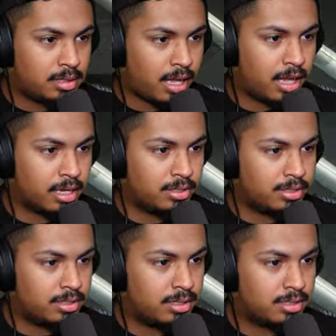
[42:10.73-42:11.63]
How y'all doing?
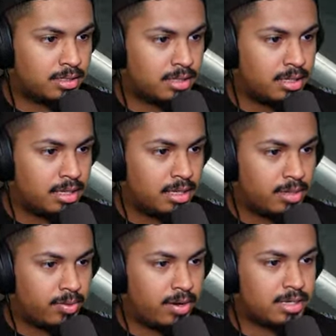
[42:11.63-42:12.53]

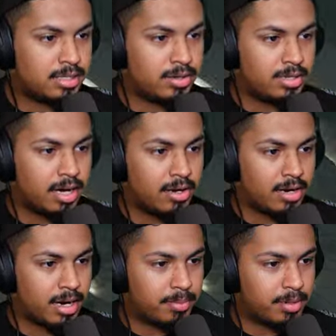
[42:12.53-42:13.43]
Where is your daughter
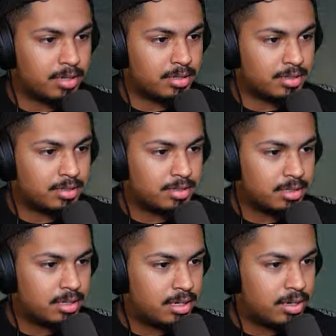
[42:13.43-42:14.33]
at, bro?
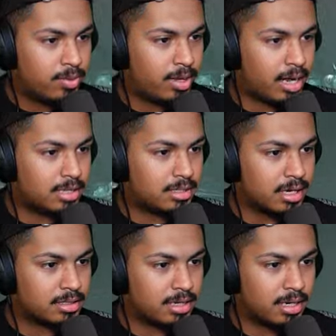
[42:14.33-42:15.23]
We gotta
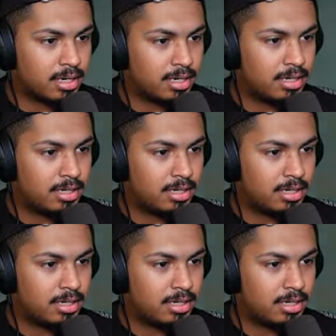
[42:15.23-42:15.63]
talk to her.